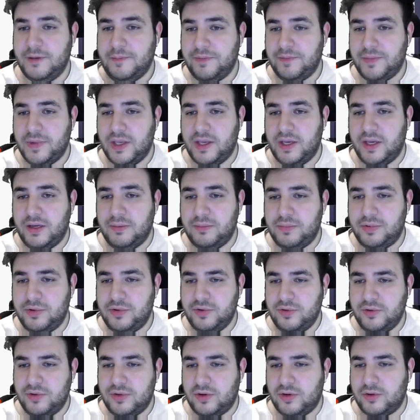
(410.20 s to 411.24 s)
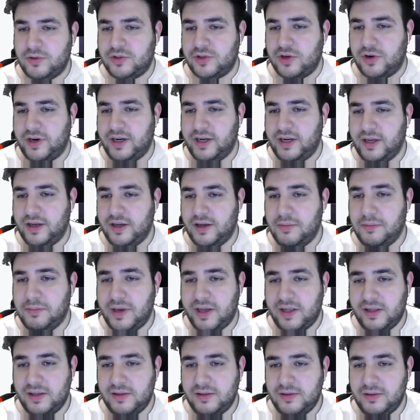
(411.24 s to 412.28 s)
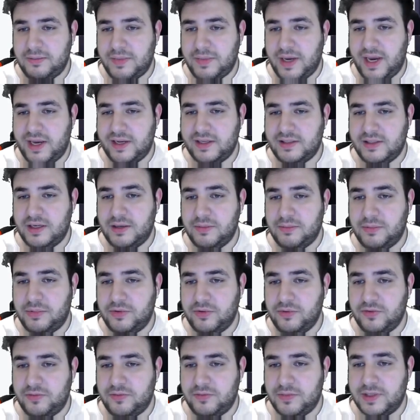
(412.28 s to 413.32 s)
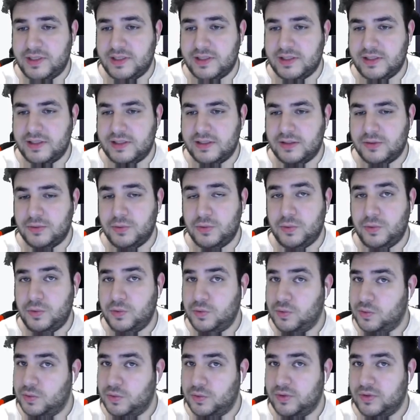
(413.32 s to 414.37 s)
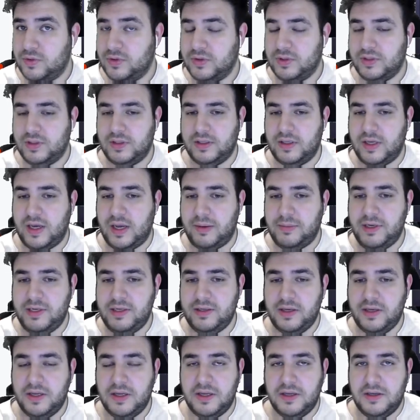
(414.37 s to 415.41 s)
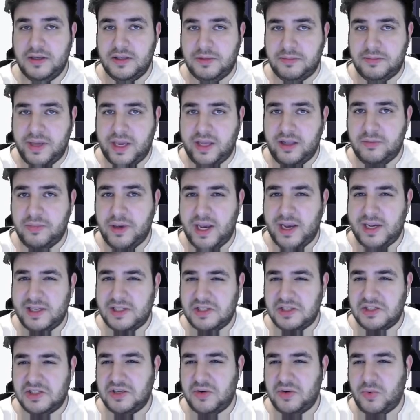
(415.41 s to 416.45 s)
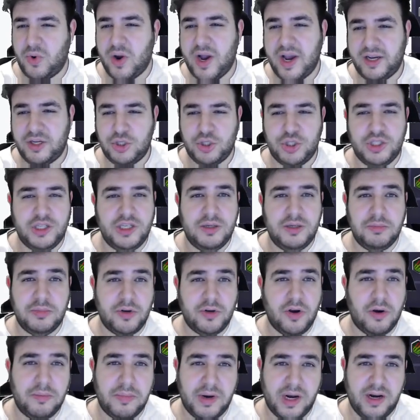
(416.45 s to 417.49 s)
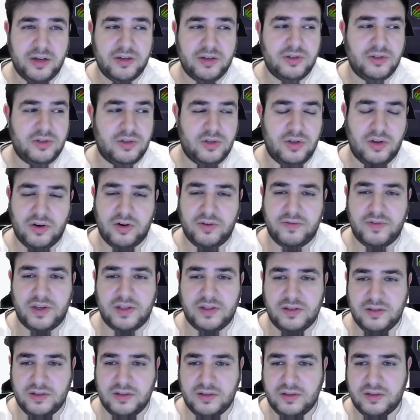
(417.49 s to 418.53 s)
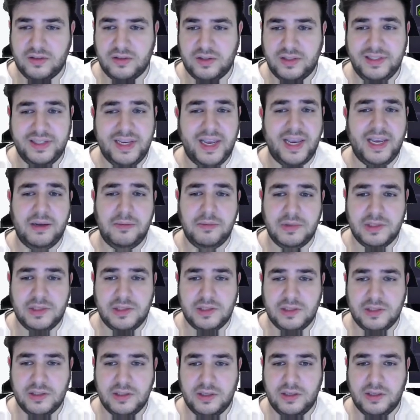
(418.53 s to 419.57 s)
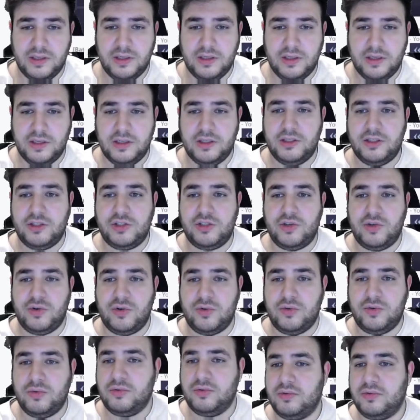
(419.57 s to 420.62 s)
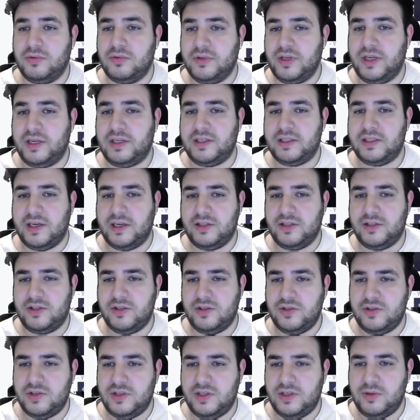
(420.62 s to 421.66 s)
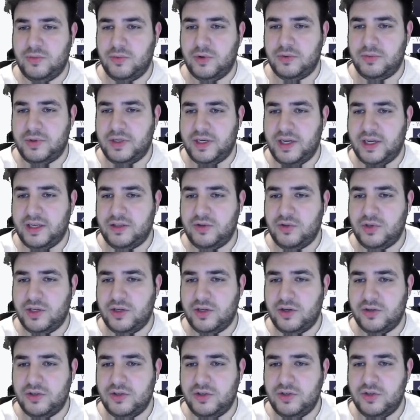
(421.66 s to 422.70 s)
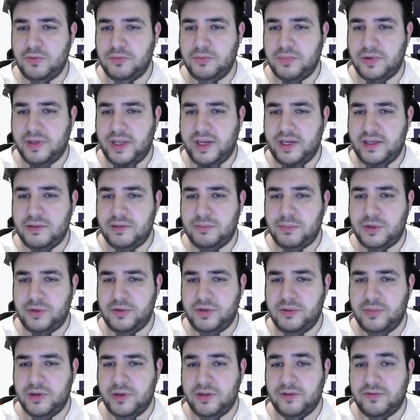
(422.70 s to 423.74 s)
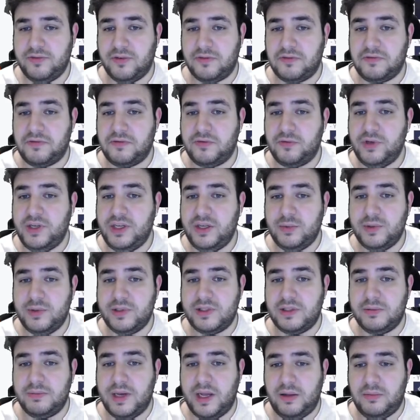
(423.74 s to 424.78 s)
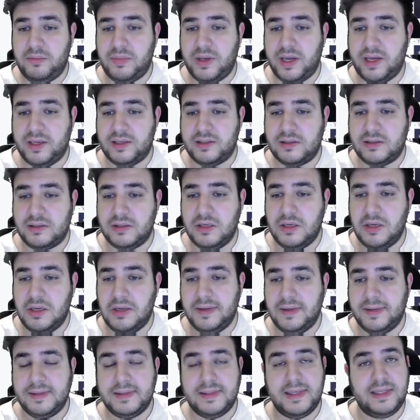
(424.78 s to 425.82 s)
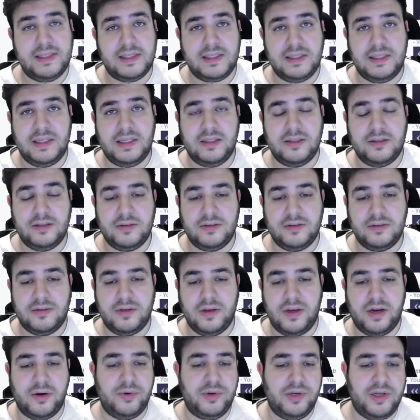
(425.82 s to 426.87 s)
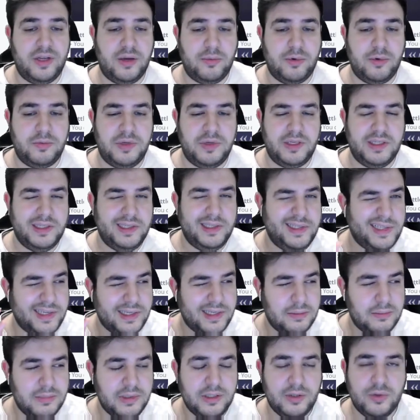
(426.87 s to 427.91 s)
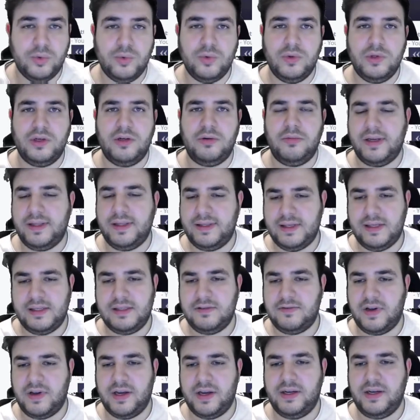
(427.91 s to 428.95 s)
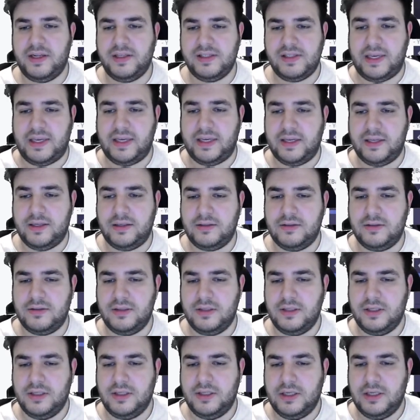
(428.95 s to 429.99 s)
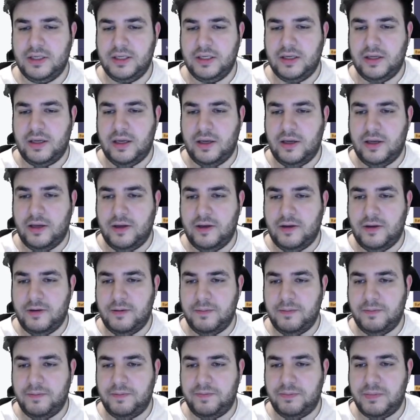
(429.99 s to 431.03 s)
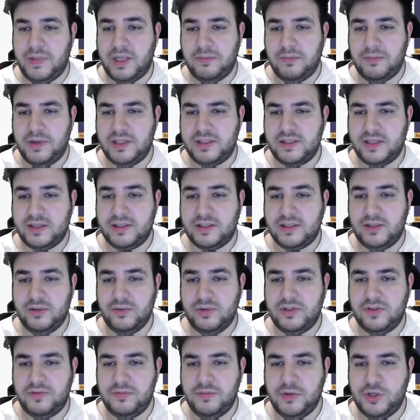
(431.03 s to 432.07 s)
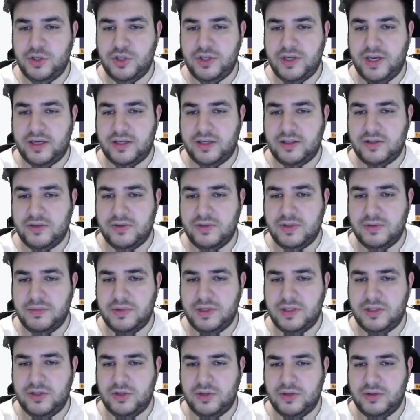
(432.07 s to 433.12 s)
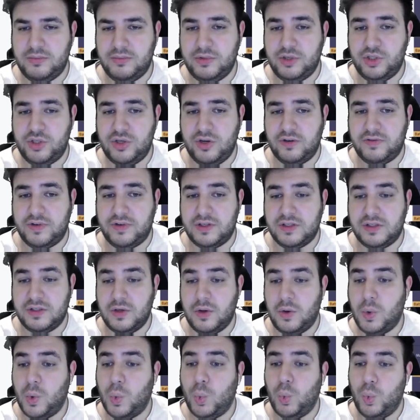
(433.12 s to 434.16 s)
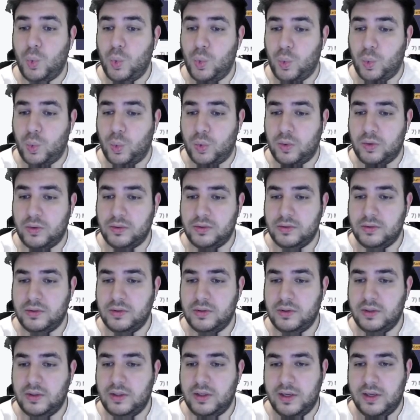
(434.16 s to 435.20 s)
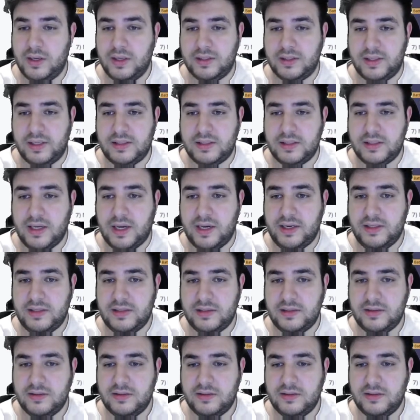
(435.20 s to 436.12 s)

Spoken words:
Battle Pass improvements. Ooh. I mean, the Battle Pass is quite cheap compared to a lot of other games, so excited to see what we get. You can continue to play the Barrier Battle for free with the Battle Pass. That's neat. Arena would be a little bit cooler, but that's fine. I'll take it. Battle Pass exclusive mission added to the mission office. Ooh, that's nice.